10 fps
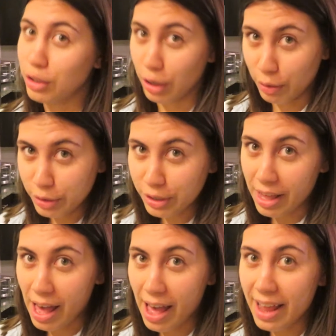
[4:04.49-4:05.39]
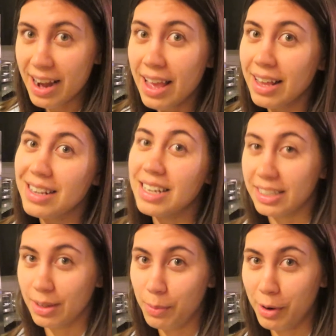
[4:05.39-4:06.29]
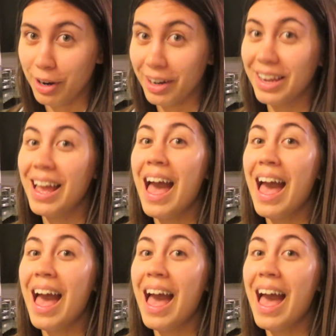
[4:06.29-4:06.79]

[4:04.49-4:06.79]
Don't do that. Doesn't work.